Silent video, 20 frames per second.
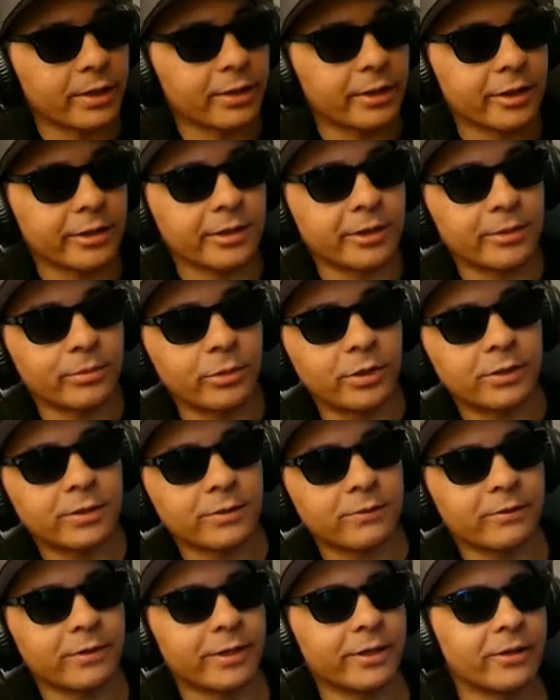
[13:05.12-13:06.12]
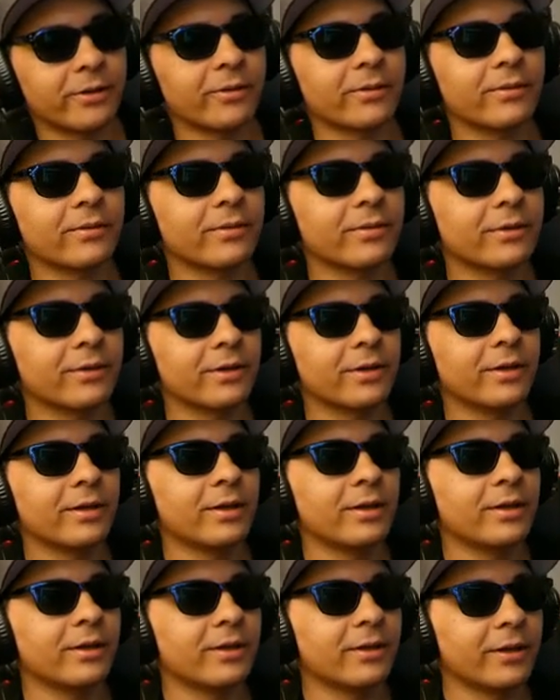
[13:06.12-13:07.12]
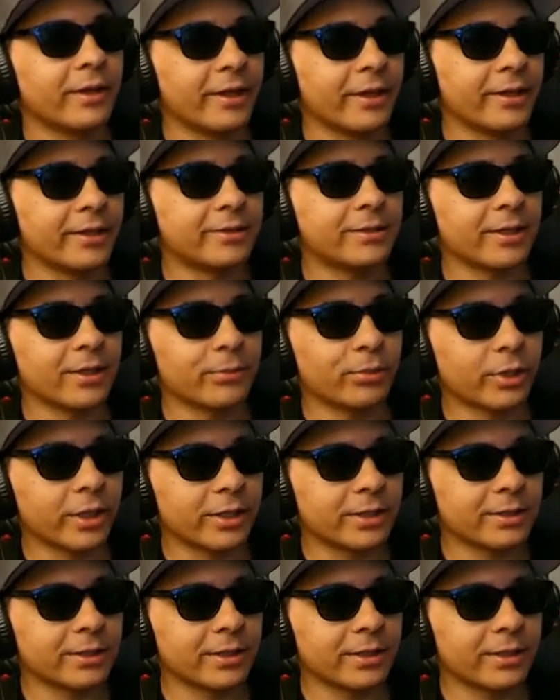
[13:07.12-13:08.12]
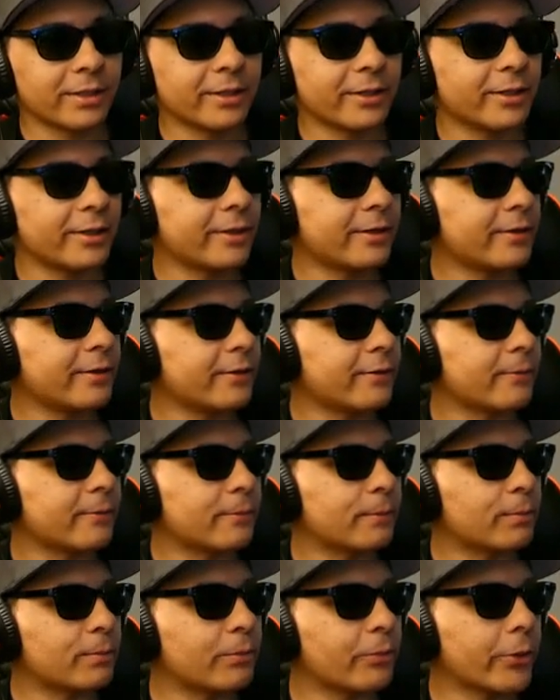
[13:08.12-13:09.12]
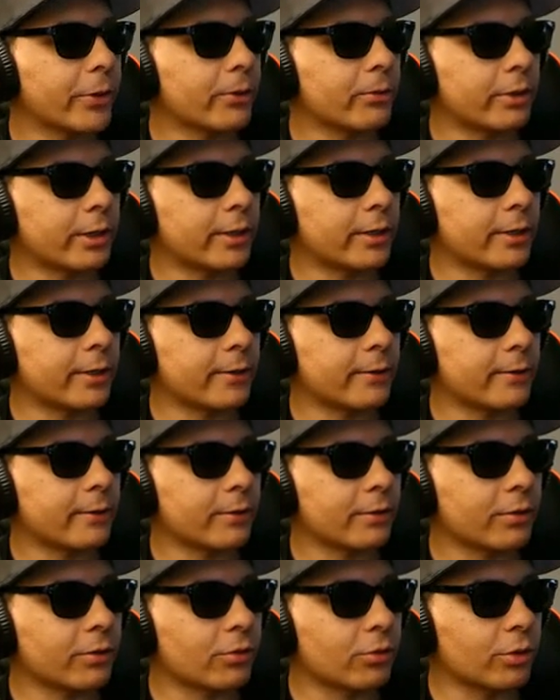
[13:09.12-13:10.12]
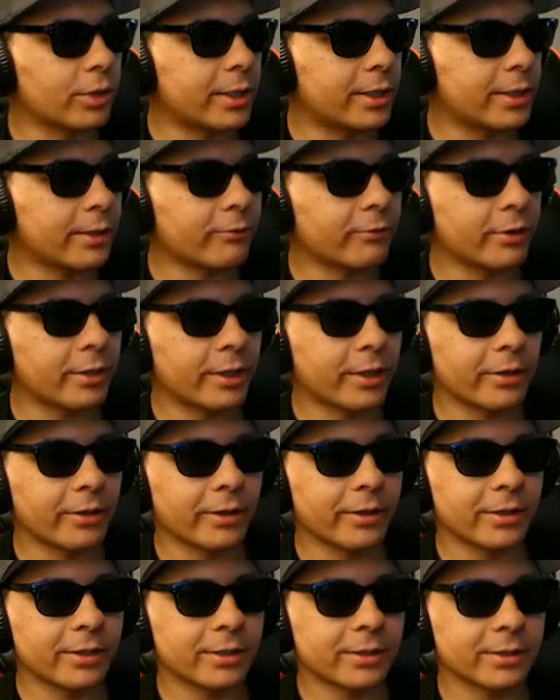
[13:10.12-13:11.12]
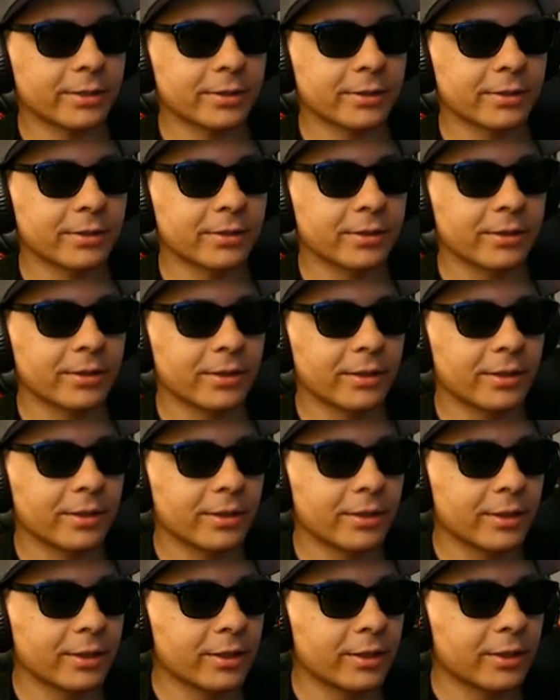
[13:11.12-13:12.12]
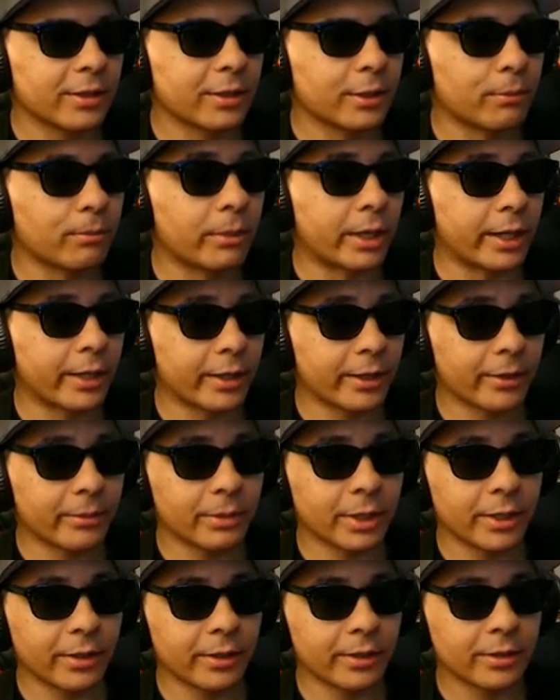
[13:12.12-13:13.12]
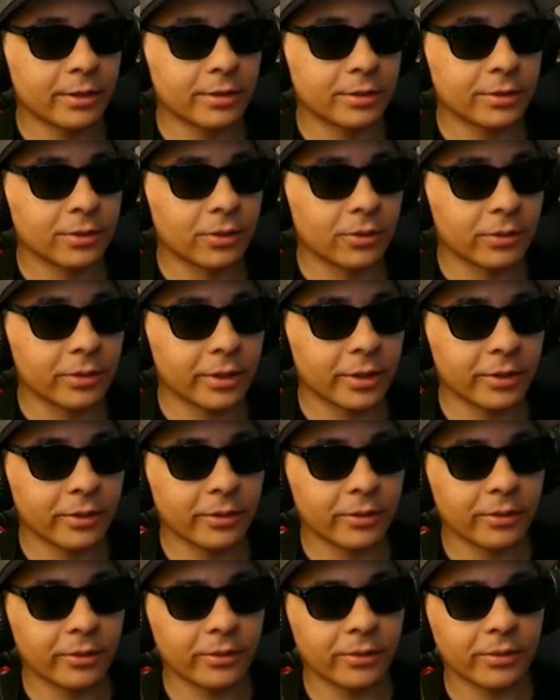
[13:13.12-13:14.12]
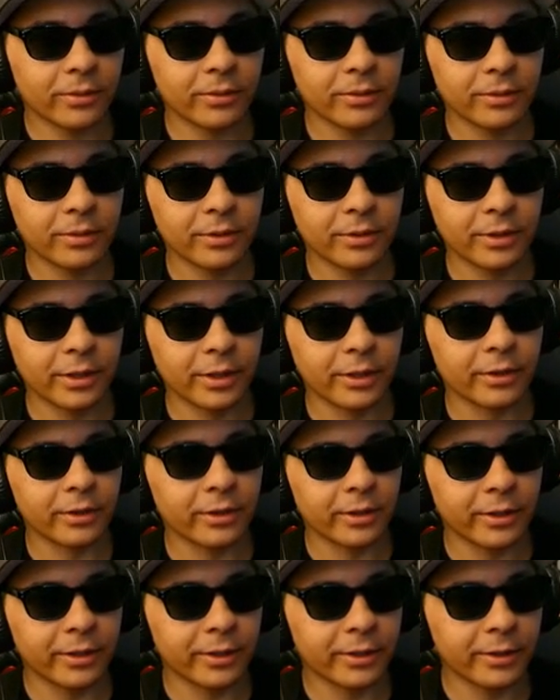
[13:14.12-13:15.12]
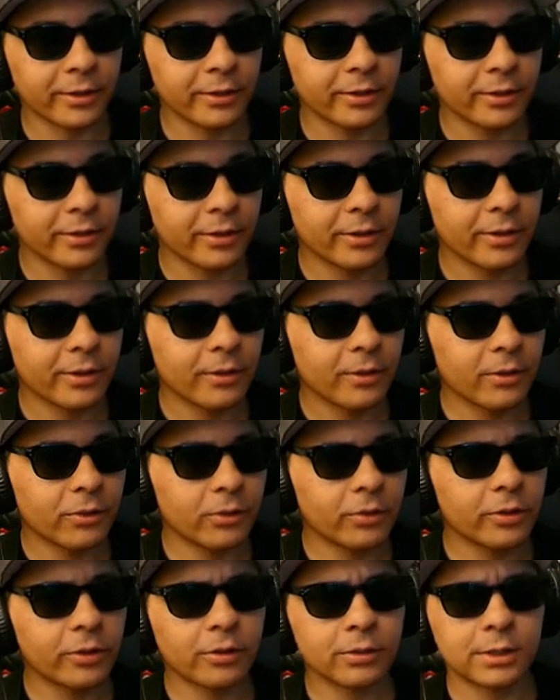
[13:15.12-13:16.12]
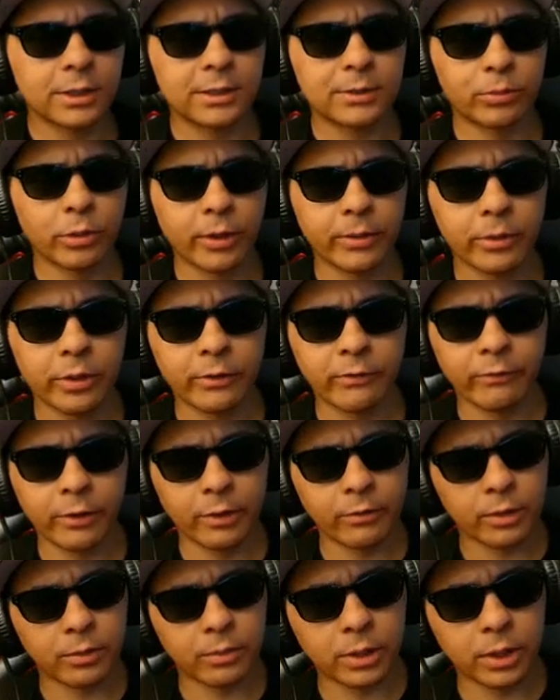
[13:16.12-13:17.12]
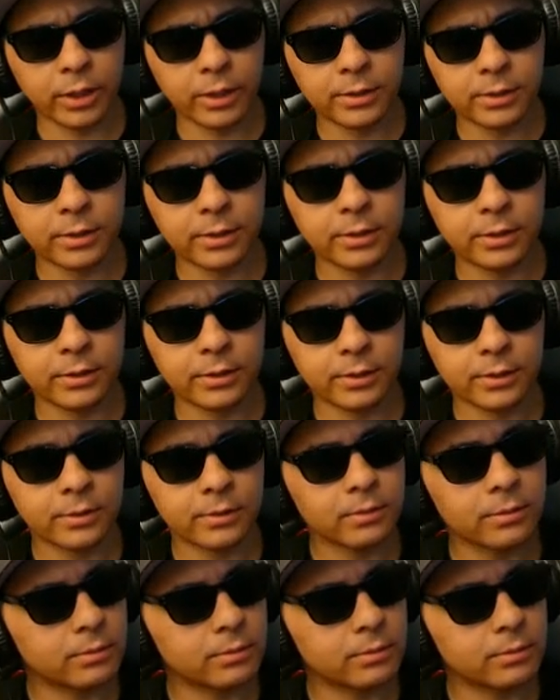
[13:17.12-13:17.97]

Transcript: I like that music video. It took place in, what, 3 different areas? Miami, Tokyo, and London. Who knows, it's probably her favorite places.